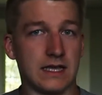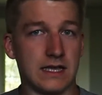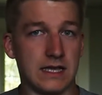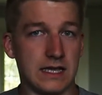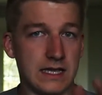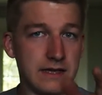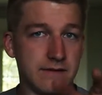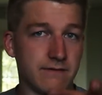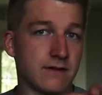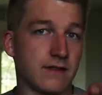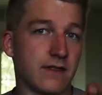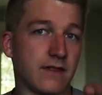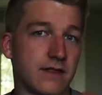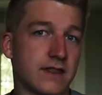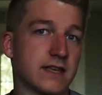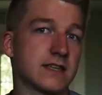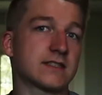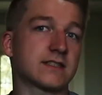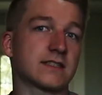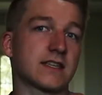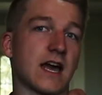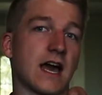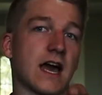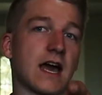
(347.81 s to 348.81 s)
even
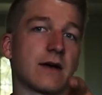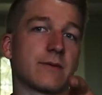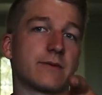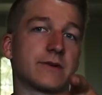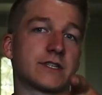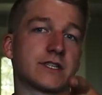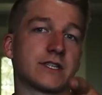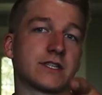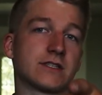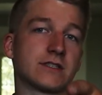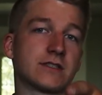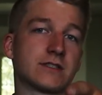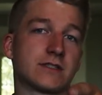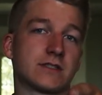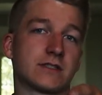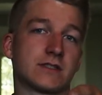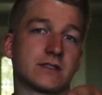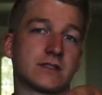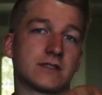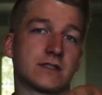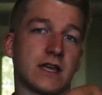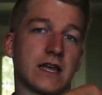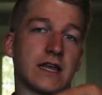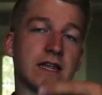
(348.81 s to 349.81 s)
this guy, which is
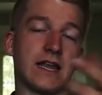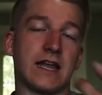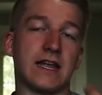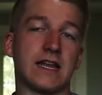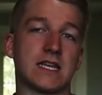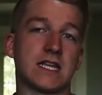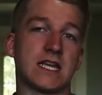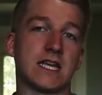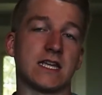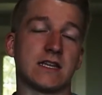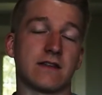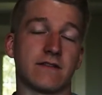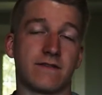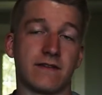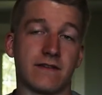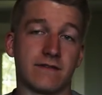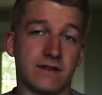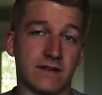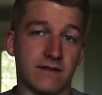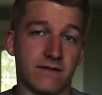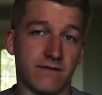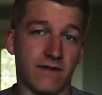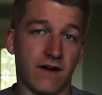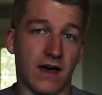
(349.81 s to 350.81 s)
an 18 to
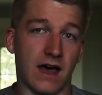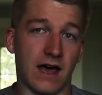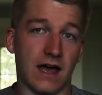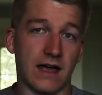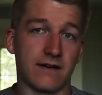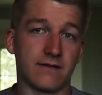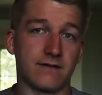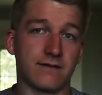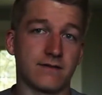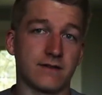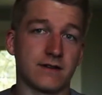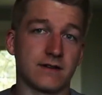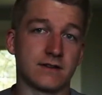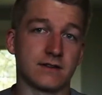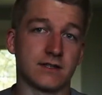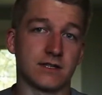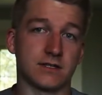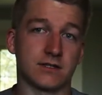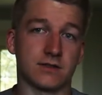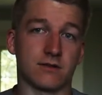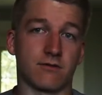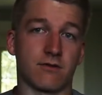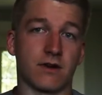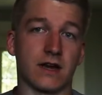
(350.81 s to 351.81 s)
55,
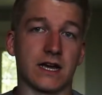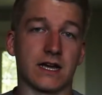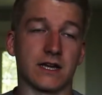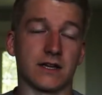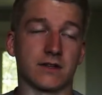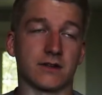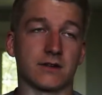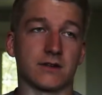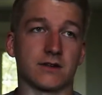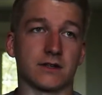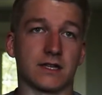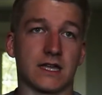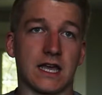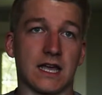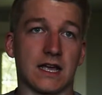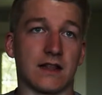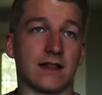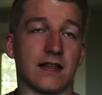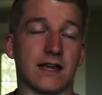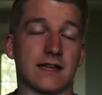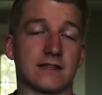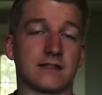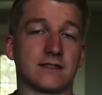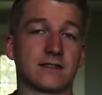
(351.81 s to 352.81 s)
just a regular kit
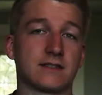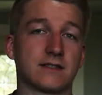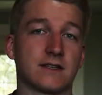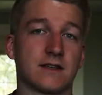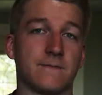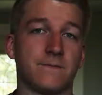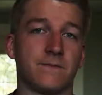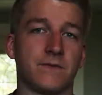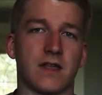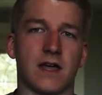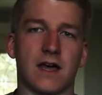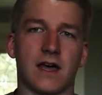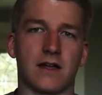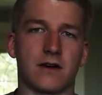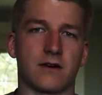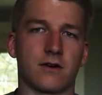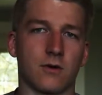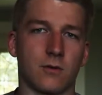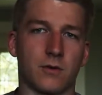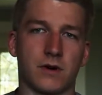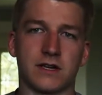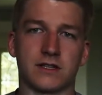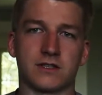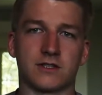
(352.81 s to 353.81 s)
lens, I don't know
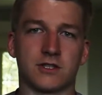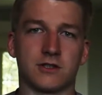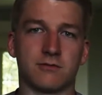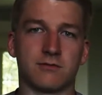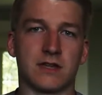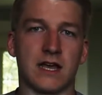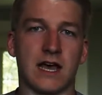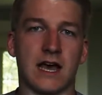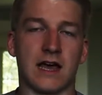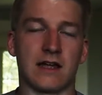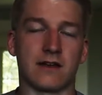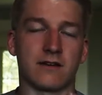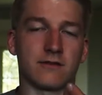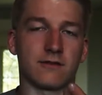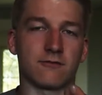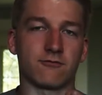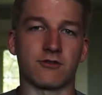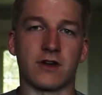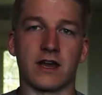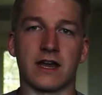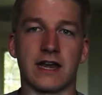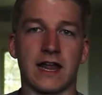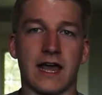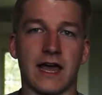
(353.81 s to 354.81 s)
what it's zoomed at
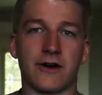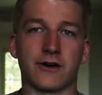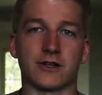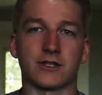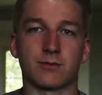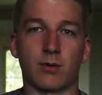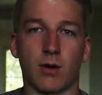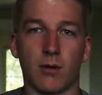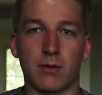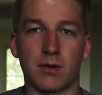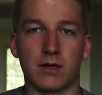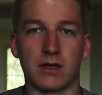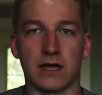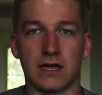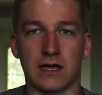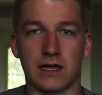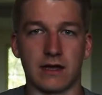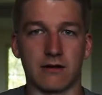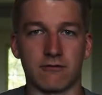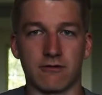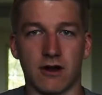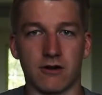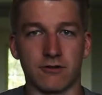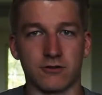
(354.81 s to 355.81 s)
right now. It's probably like
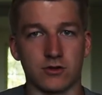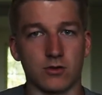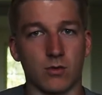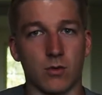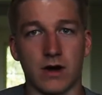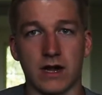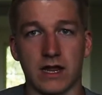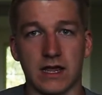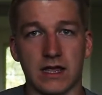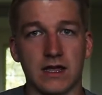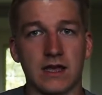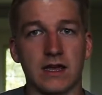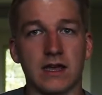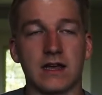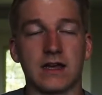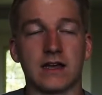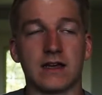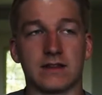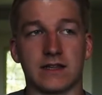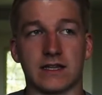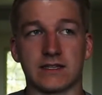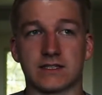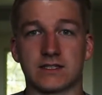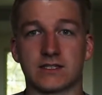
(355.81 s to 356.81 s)
around 20.
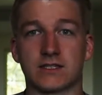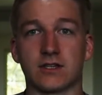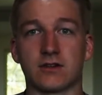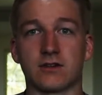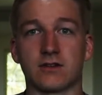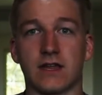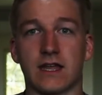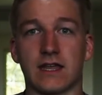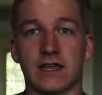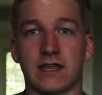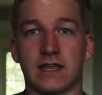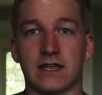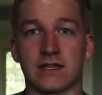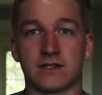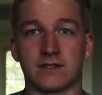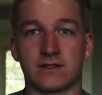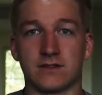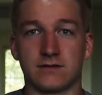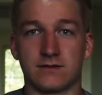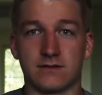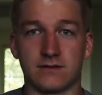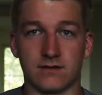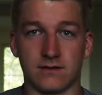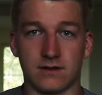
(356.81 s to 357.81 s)
It's still like
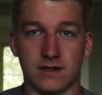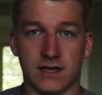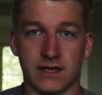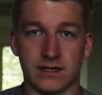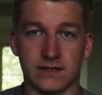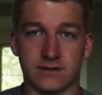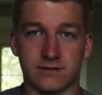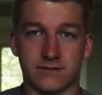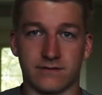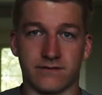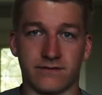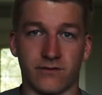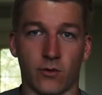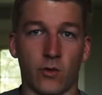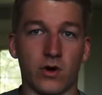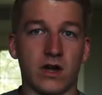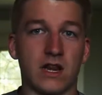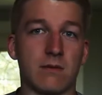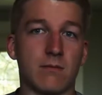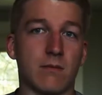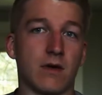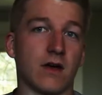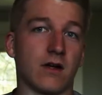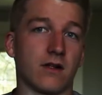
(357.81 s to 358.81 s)
it's 40
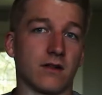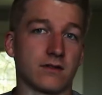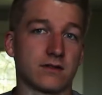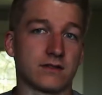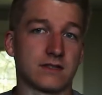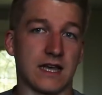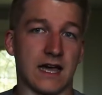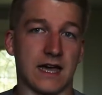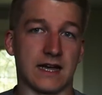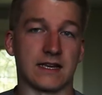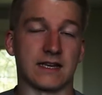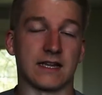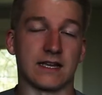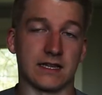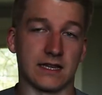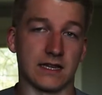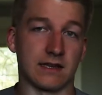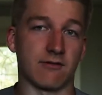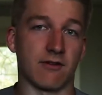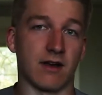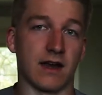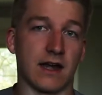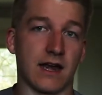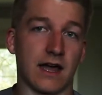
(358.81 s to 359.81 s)
mil technically
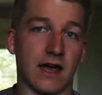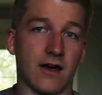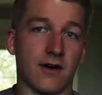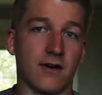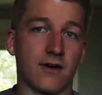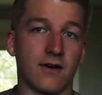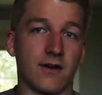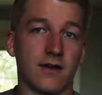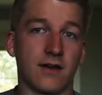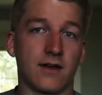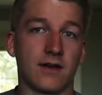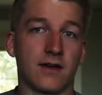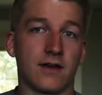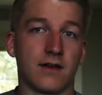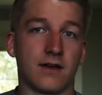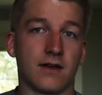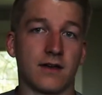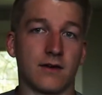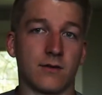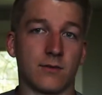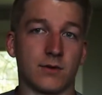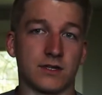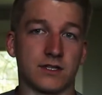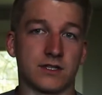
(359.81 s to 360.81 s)
right now,
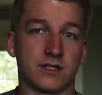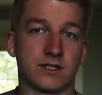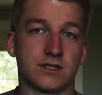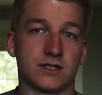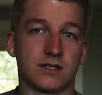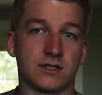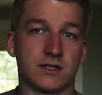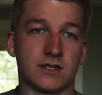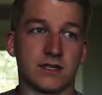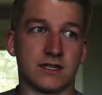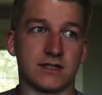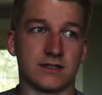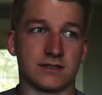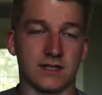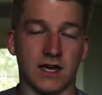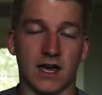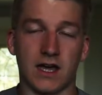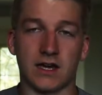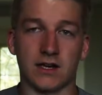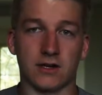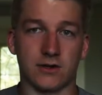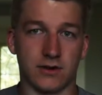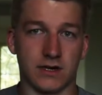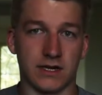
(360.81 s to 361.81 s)
which is
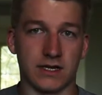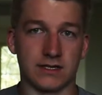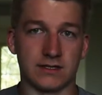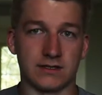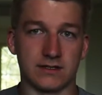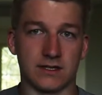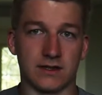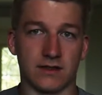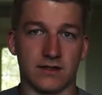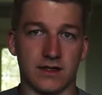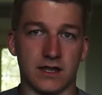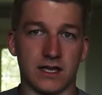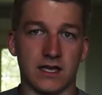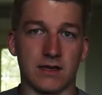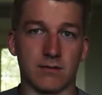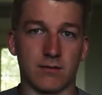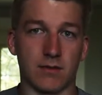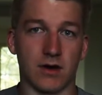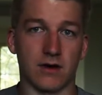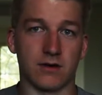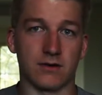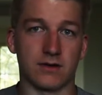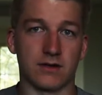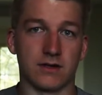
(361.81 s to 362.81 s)
kind of crazy to think
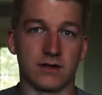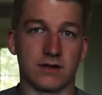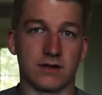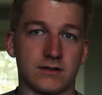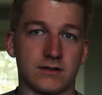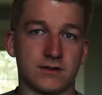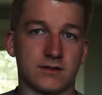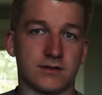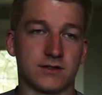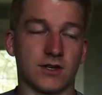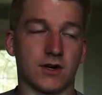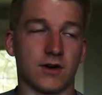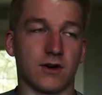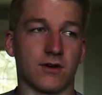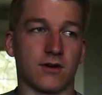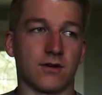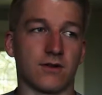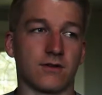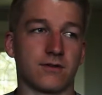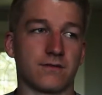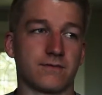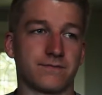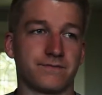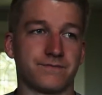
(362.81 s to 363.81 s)
about.
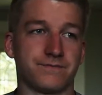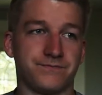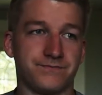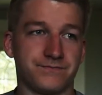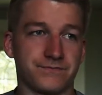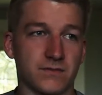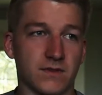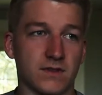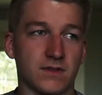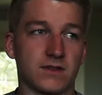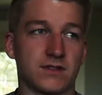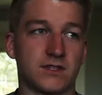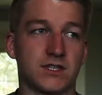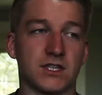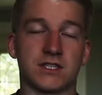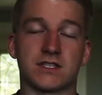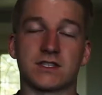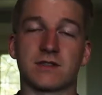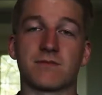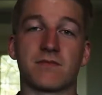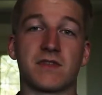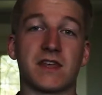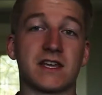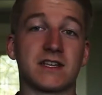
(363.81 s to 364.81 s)
So just
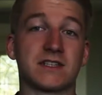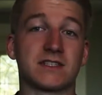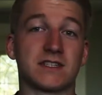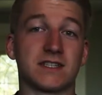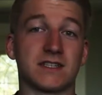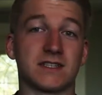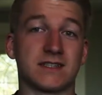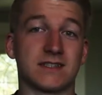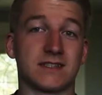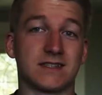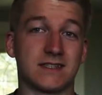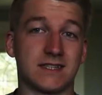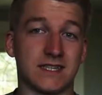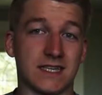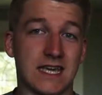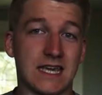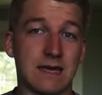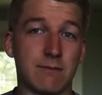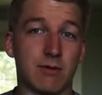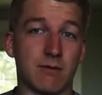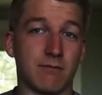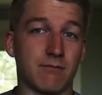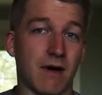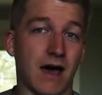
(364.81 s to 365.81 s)
some things to
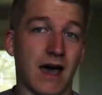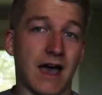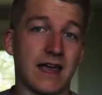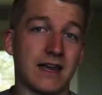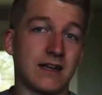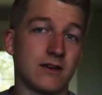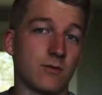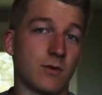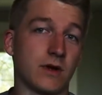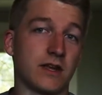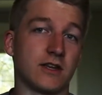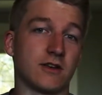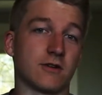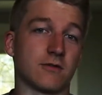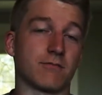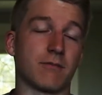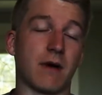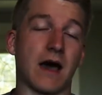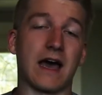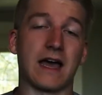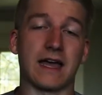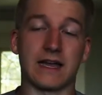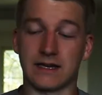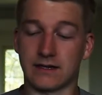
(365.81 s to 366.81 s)
keep in mind when you're
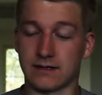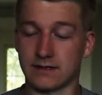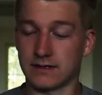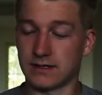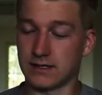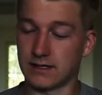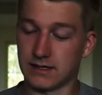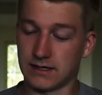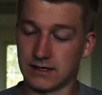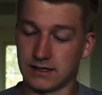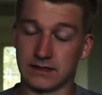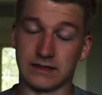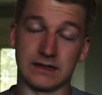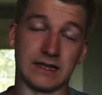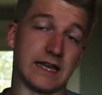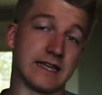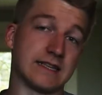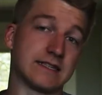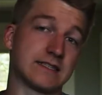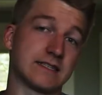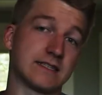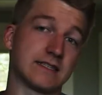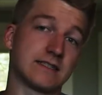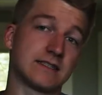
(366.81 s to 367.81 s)
buying
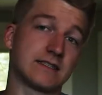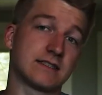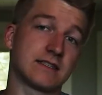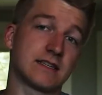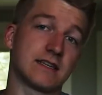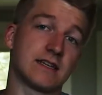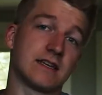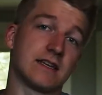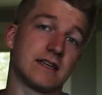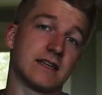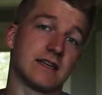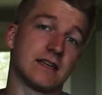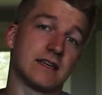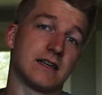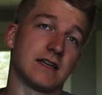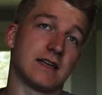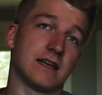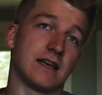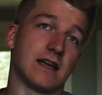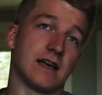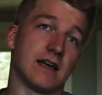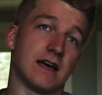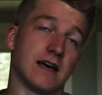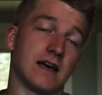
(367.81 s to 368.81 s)
lenses.
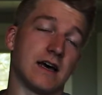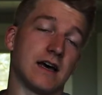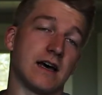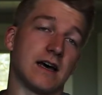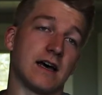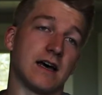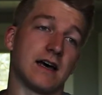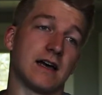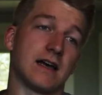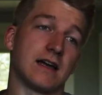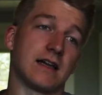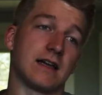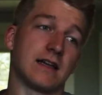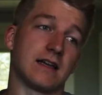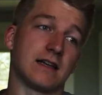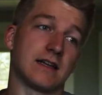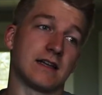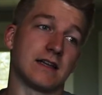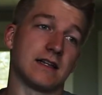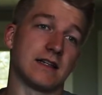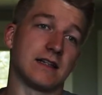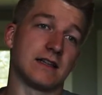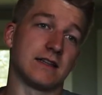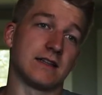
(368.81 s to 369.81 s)
Uh,
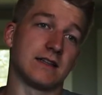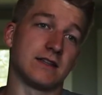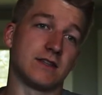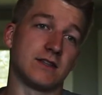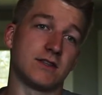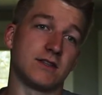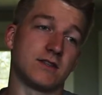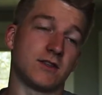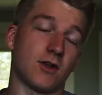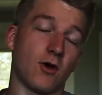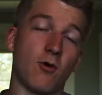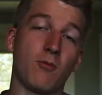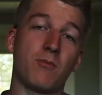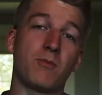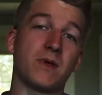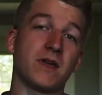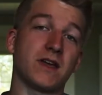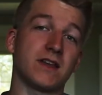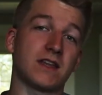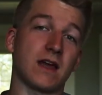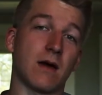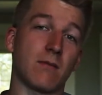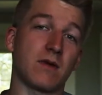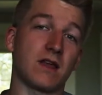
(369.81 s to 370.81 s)
don't be a
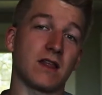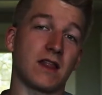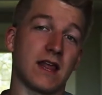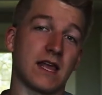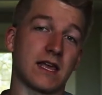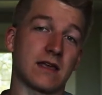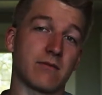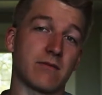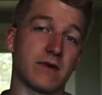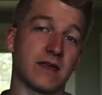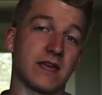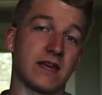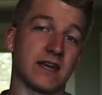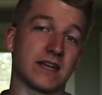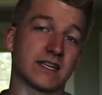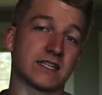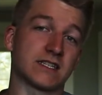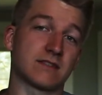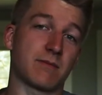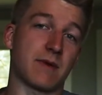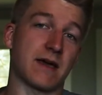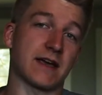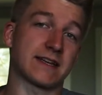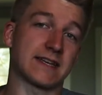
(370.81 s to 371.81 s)
dummy like me and
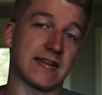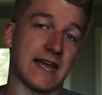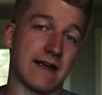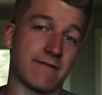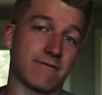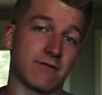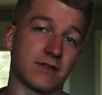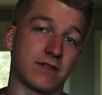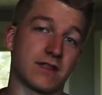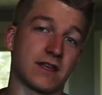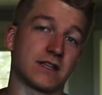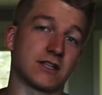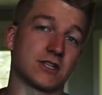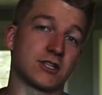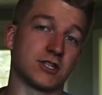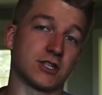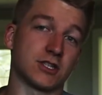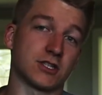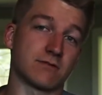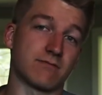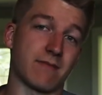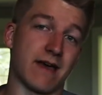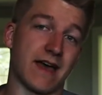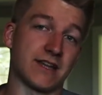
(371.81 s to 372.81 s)
expect everything to
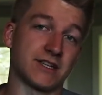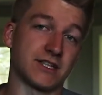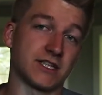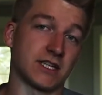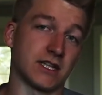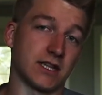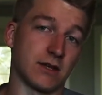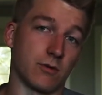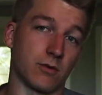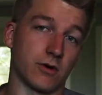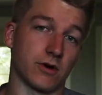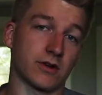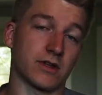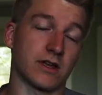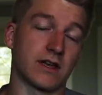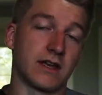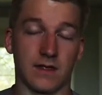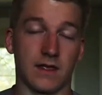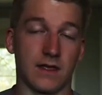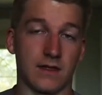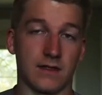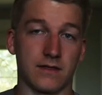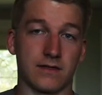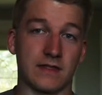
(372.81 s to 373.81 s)
just magically work.
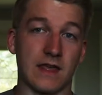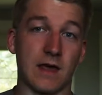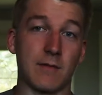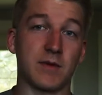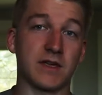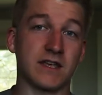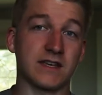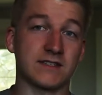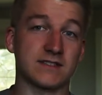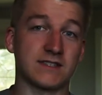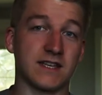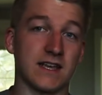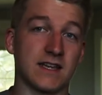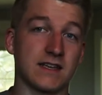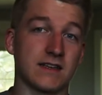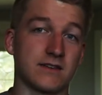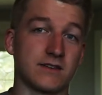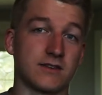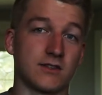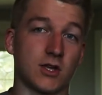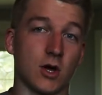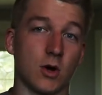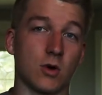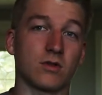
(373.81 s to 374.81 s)
That being said,
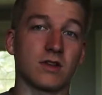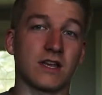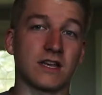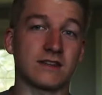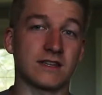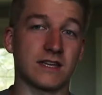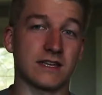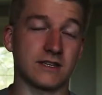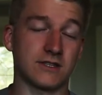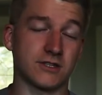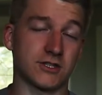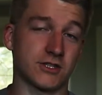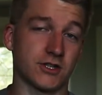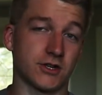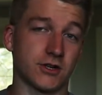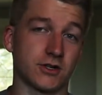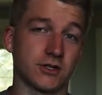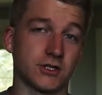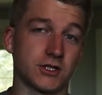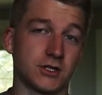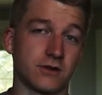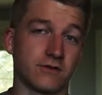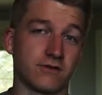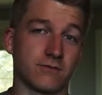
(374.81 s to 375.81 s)
don't let that
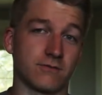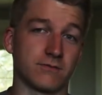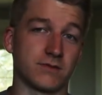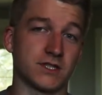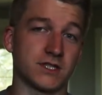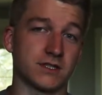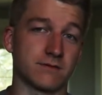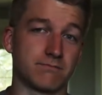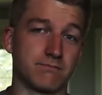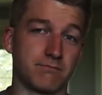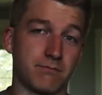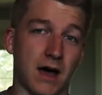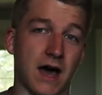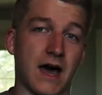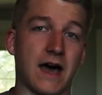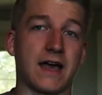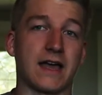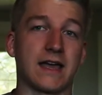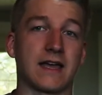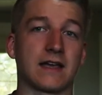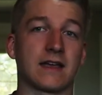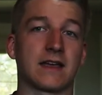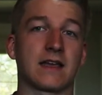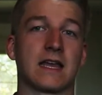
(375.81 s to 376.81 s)
discourage you from just
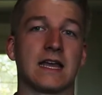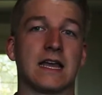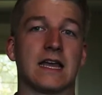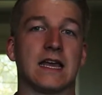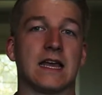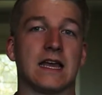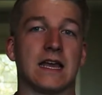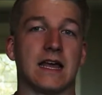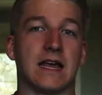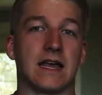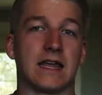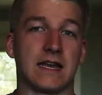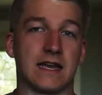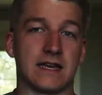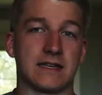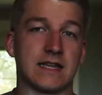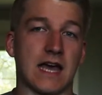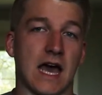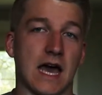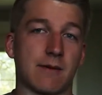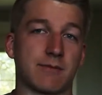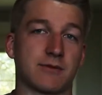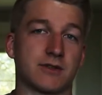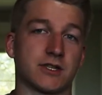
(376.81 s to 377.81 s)
buying an
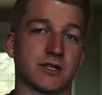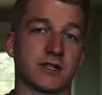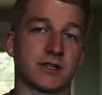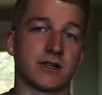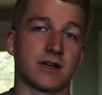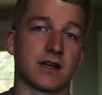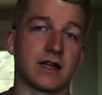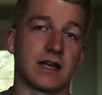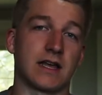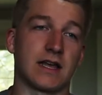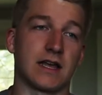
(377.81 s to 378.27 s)
adapter